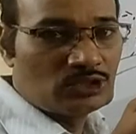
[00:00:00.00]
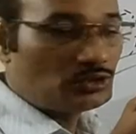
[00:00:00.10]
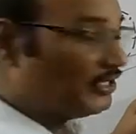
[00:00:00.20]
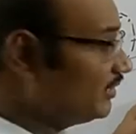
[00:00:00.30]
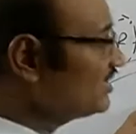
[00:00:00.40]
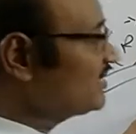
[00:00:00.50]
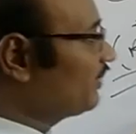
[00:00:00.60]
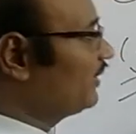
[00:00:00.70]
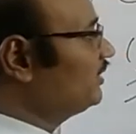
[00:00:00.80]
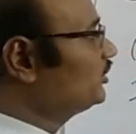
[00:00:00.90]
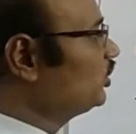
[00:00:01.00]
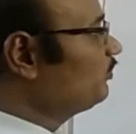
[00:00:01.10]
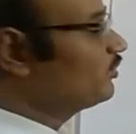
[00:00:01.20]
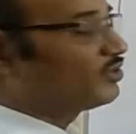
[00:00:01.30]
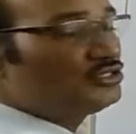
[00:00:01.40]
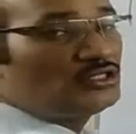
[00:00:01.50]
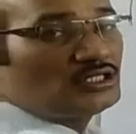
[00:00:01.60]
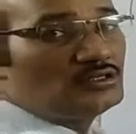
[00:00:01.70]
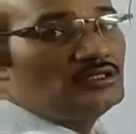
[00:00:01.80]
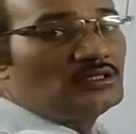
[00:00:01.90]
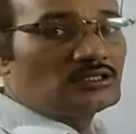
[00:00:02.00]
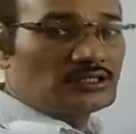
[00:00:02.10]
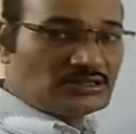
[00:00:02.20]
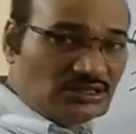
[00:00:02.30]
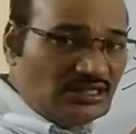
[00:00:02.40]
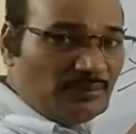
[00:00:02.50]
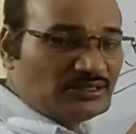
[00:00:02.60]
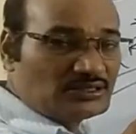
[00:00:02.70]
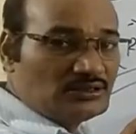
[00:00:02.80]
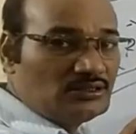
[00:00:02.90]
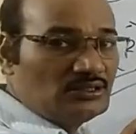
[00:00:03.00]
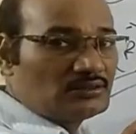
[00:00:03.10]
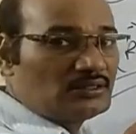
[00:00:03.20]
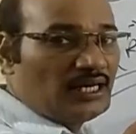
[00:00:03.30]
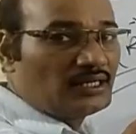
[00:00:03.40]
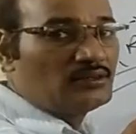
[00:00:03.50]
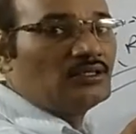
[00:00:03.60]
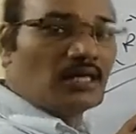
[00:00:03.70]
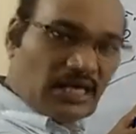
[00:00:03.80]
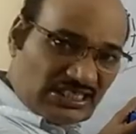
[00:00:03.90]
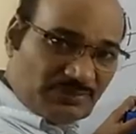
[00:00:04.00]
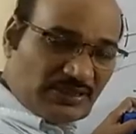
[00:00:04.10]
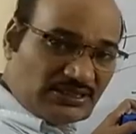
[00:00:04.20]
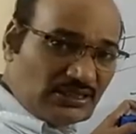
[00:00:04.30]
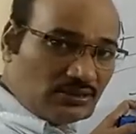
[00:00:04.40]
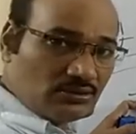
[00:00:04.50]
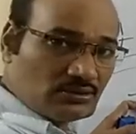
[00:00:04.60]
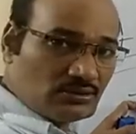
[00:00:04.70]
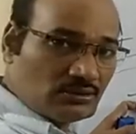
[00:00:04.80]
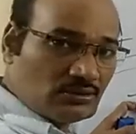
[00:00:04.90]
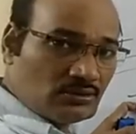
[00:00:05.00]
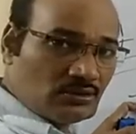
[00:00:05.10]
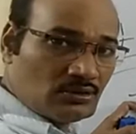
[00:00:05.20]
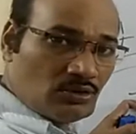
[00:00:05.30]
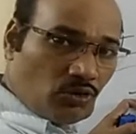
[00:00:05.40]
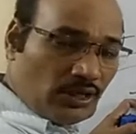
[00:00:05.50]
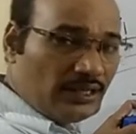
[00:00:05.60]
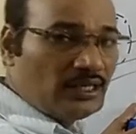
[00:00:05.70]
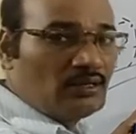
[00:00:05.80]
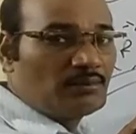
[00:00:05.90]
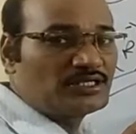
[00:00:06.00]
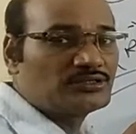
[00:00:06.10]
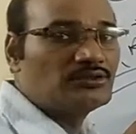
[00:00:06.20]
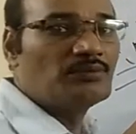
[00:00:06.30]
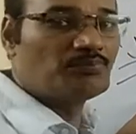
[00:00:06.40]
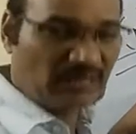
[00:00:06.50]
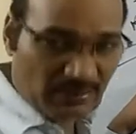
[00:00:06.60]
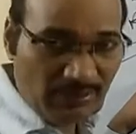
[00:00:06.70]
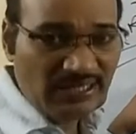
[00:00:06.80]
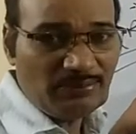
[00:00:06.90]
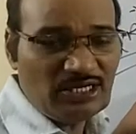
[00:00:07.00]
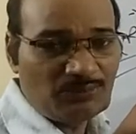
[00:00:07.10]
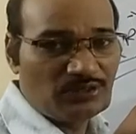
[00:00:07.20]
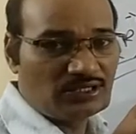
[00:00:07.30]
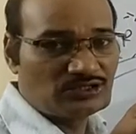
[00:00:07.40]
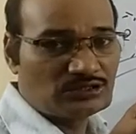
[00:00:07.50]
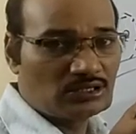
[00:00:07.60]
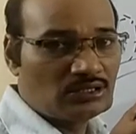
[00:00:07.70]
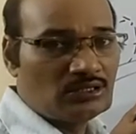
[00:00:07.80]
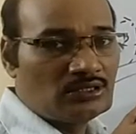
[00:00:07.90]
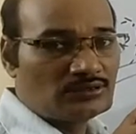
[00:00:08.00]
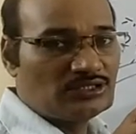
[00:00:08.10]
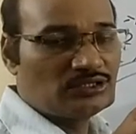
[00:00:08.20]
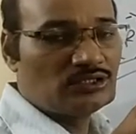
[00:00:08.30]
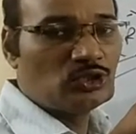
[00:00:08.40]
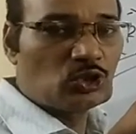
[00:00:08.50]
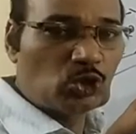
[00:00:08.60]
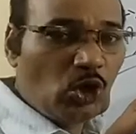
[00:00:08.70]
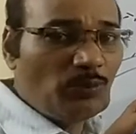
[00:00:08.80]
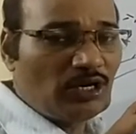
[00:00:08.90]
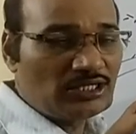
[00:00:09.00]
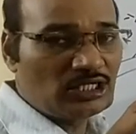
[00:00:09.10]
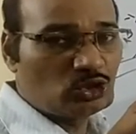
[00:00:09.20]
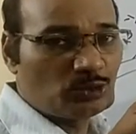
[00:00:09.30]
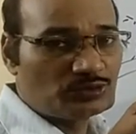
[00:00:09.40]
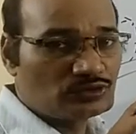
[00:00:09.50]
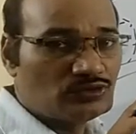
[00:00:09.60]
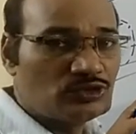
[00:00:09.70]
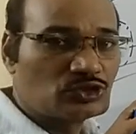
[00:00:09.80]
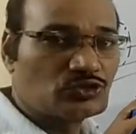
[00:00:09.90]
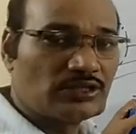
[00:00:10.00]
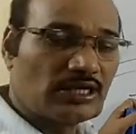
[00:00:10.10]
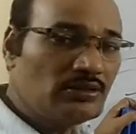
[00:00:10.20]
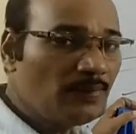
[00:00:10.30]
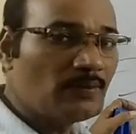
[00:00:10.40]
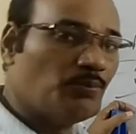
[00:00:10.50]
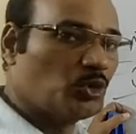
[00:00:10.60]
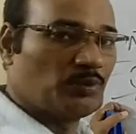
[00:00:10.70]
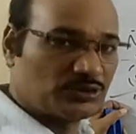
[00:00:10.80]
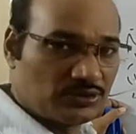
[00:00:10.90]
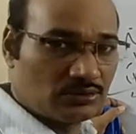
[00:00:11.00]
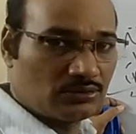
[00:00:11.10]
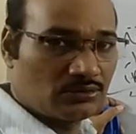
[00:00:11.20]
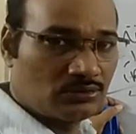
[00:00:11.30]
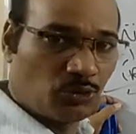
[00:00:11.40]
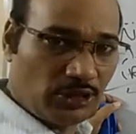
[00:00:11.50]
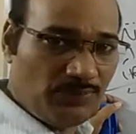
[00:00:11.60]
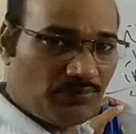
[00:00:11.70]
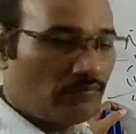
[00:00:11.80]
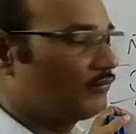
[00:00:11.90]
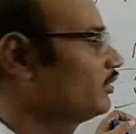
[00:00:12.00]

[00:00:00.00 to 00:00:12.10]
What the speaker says: So in this way, if you consider tertiary amines, they are less basic. Okay, but the primary amine, if you consider there is no molecular groups, so they are more basic. Okay.